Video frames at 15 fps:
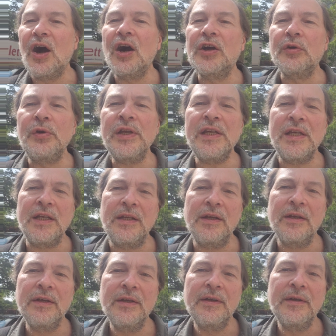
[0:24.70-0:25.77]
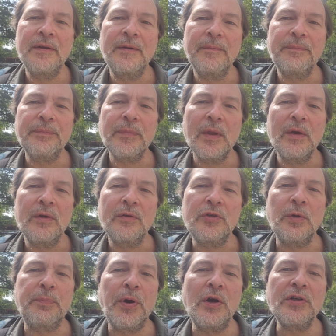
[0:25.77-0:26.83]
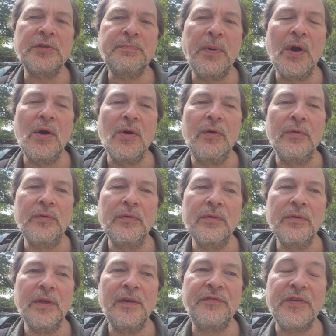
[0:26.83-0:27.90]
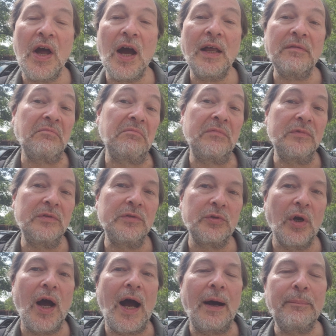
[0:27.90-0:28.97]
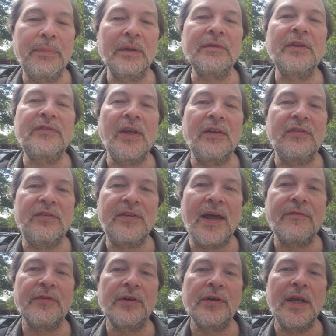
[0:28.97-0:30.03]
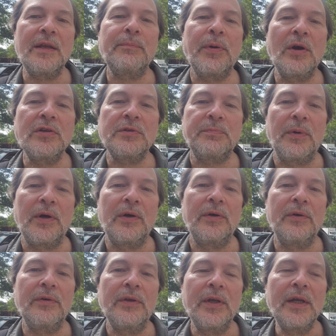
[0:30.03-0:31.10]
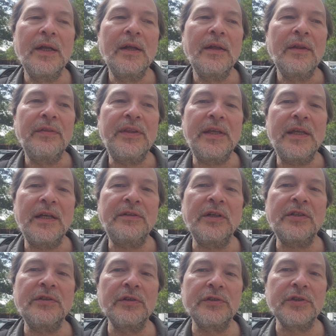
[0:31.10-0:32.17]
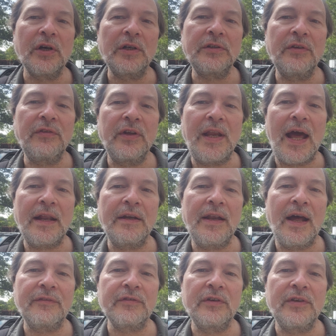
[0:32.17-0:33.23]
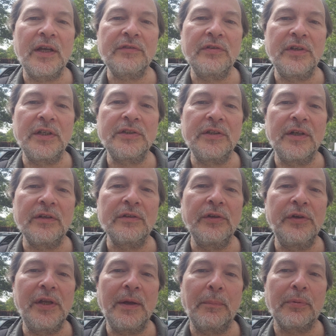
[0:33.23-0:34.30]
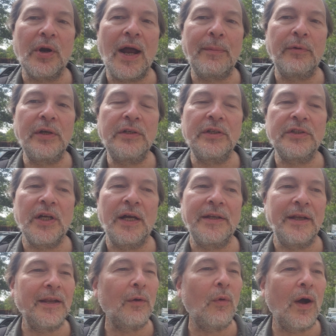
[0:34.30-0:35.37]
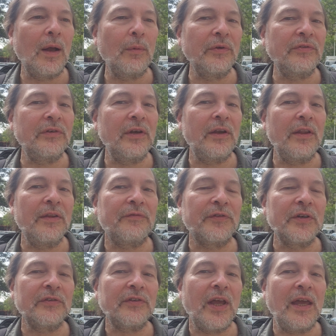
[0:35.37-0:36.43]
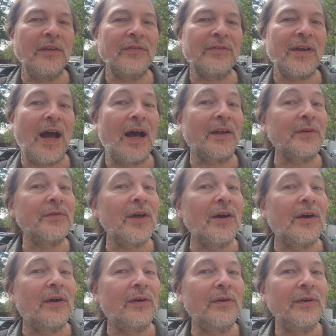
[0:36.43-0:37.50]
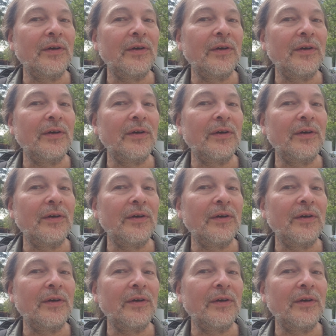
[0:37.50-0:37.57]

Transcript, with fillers: agreed to postpone, if not drop, but let's say sever and postpone the additional charges it added after his extradition, including bribery to China. Now, why wasn't it in the first case? I don't know.